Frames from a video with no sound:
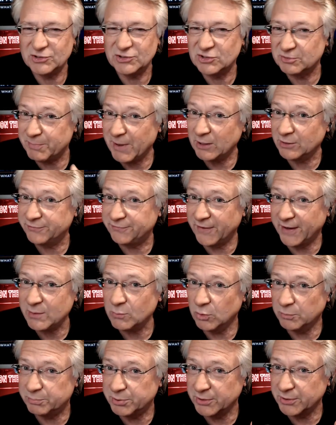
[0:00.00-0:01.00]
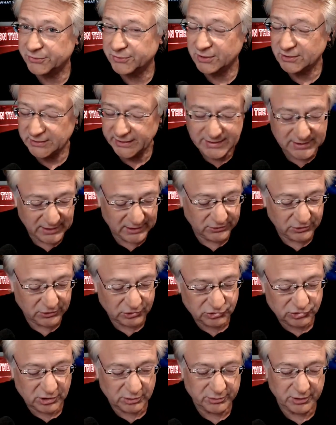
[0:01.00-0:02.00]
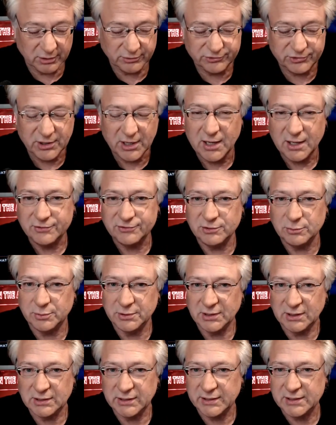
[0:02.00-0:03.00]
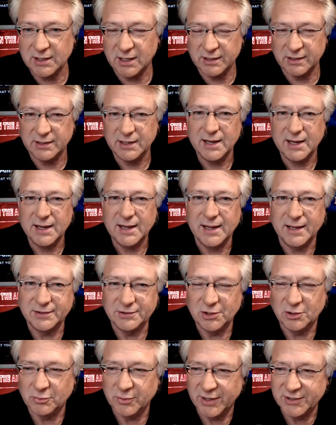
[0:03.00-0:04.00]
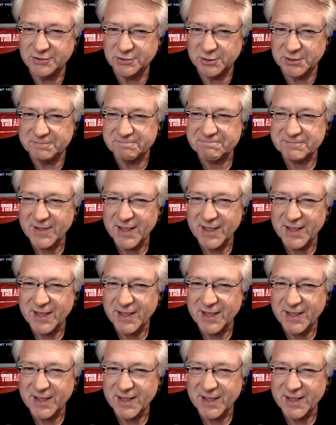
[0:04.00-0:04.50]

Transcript: It's spelled funny. We'll put the link in the show notes so you can click on it and go right to it.